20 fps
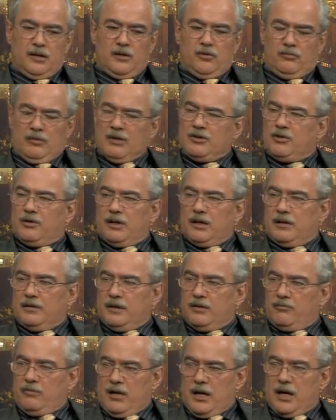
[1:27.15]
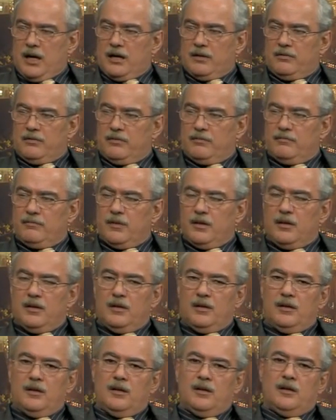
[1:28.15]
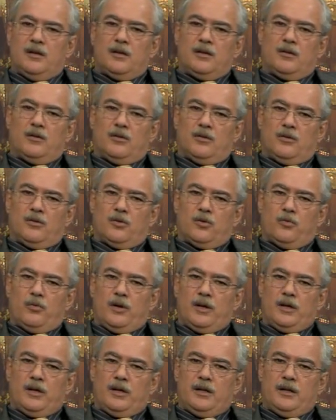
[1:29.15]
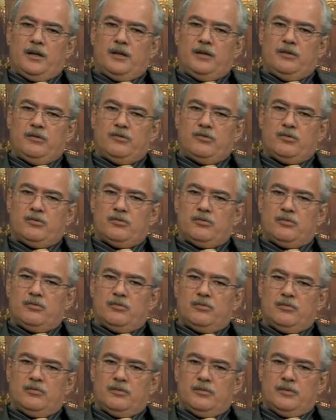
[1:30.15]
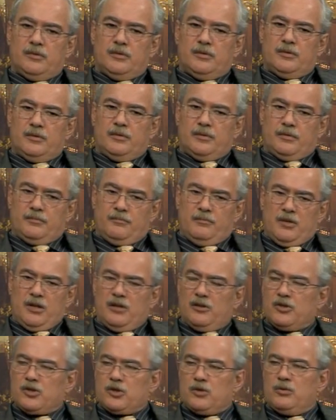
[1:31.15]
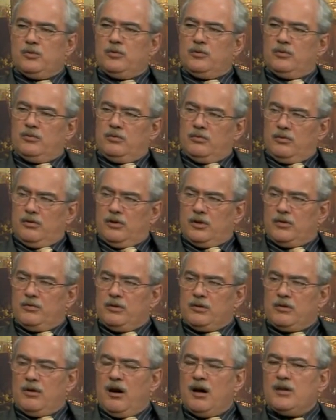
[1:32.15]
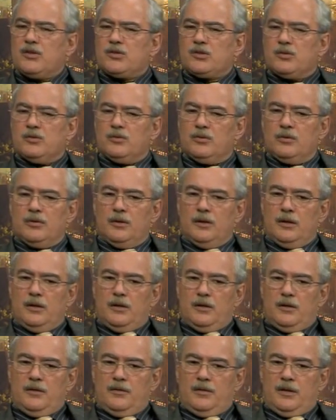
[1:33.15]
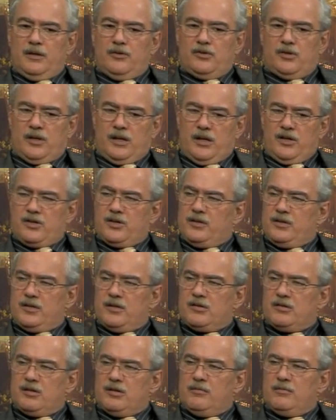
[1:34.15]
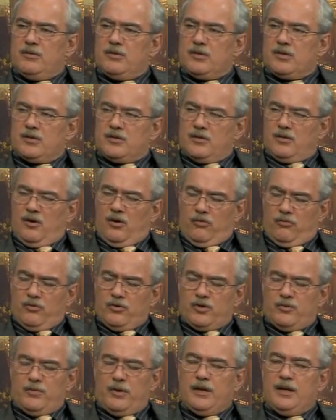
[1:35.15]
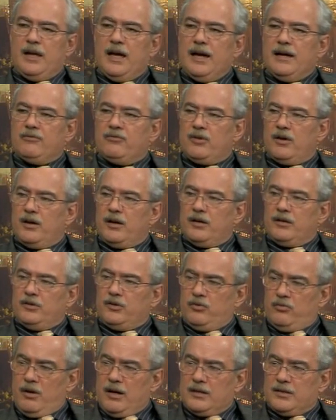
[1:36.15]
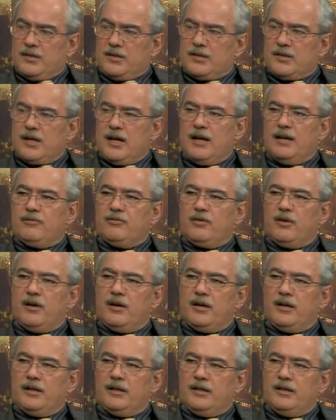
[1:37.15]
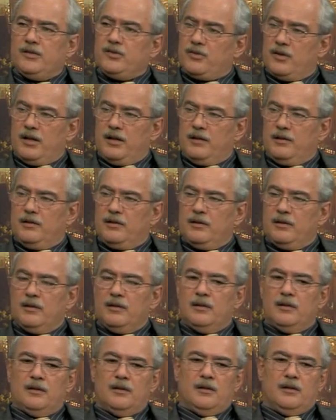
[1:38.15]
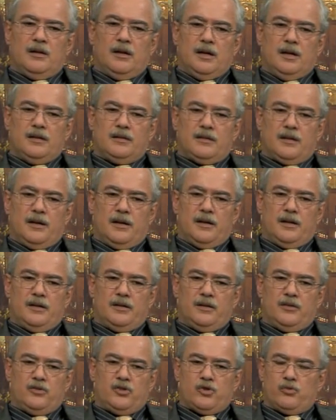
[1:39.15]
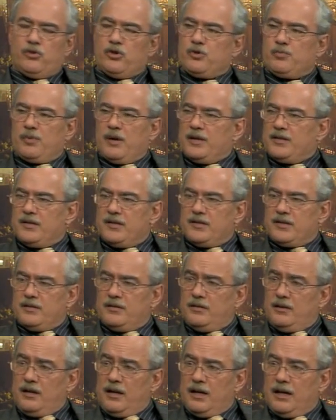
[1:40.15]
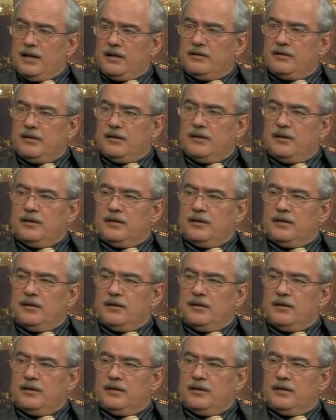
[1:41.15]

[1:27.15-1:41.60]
rhetoric that we had, and all the way into middle school, all the way to high school. The education system has always been anti-US, anti-Israel, anti-Jewish presence in the land.